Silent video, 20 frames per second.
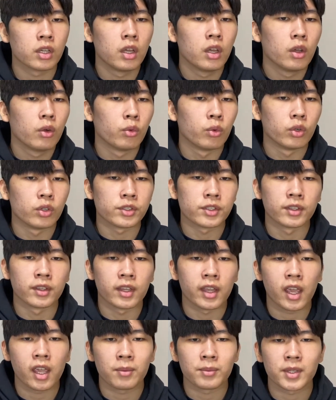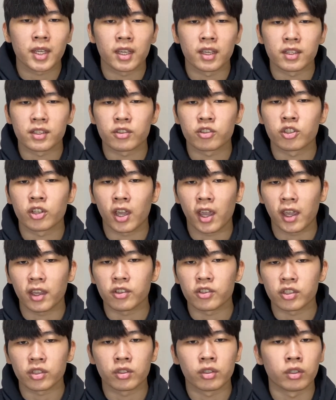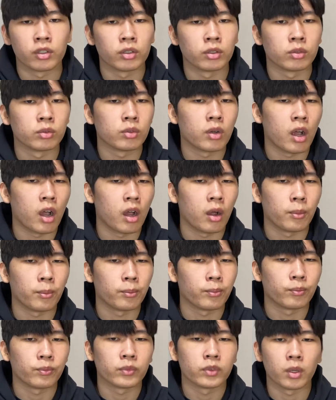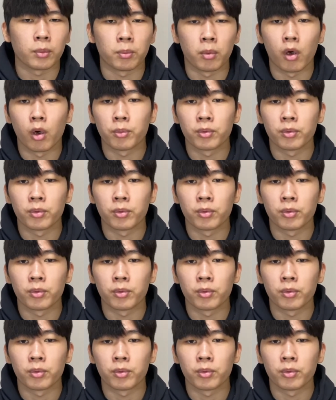whose name is changed to um, the popular